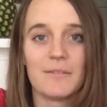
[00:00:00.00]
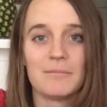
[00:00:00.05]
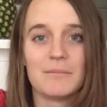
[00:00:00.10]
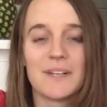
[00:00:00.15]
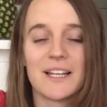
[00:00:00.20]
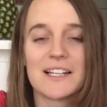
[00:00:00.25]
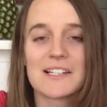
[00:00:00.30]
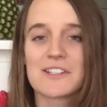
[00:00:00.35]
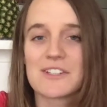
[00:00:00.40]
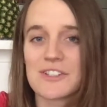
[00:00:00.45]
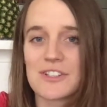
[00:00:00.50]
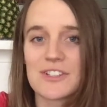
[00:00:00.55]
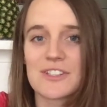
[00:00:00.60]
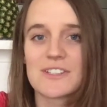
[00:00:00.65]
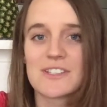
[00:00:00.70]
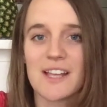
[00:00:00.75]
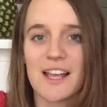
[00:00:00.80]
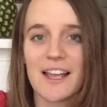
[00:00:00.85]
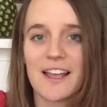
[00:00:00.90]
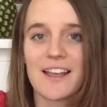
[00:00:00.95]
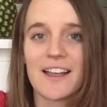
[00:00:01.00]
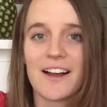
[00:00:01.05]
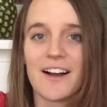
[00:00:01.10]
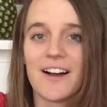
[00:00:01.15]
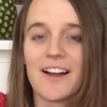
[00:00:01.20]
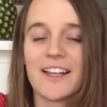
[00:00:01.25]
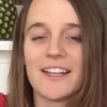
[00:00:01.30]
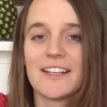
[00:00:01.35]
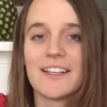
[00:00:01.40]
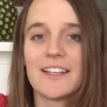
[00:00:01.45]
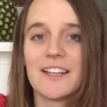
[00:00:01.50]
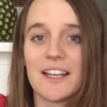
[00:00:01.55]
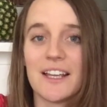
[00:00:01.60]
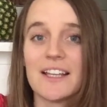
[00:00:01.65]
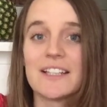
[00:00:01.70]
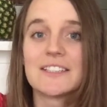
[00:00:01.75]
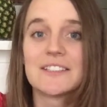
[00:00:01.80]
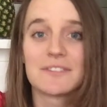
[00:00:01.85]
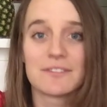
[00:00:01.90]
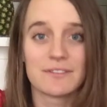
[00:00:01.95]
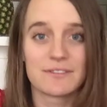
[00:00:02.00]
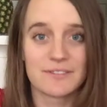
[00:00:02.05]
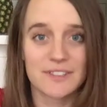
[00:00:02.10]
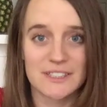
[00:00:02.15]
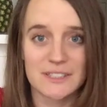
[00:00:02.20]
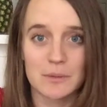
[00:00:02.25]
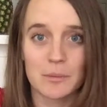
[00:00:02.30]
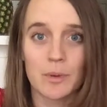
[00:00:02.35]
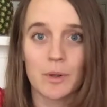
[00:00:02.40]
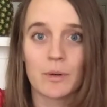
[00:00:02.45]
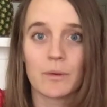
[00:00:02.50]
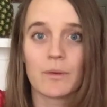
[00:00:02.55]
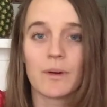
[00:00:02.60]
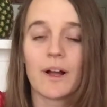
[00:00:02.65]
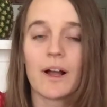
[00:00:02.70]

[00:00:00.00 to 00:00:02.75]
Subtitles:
Let's just say it's visible.